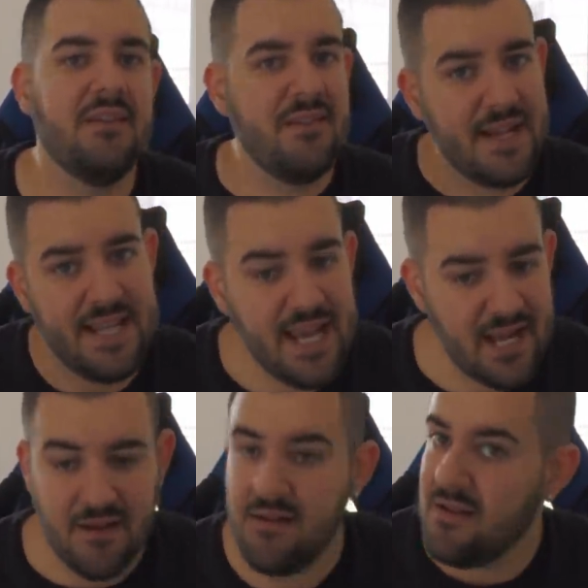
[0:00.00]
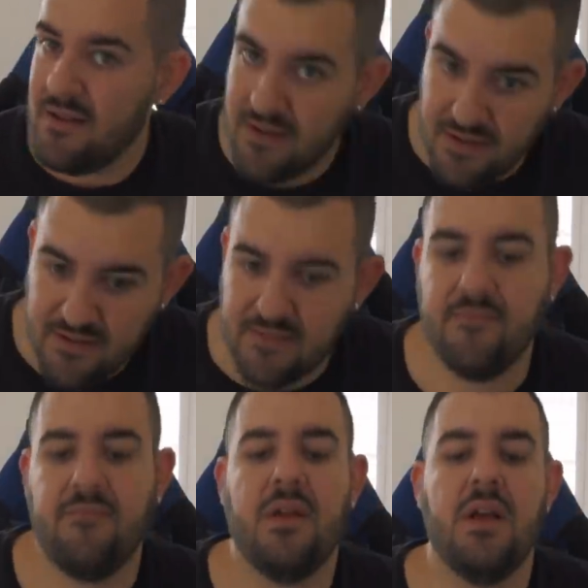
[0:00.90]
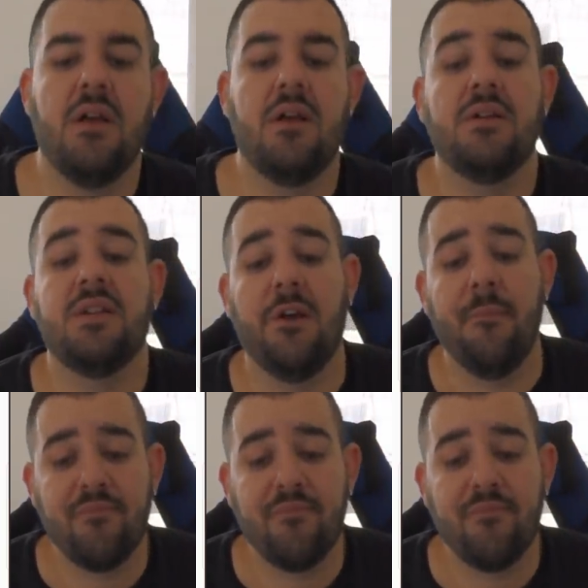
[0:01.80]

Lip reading: It's here. So,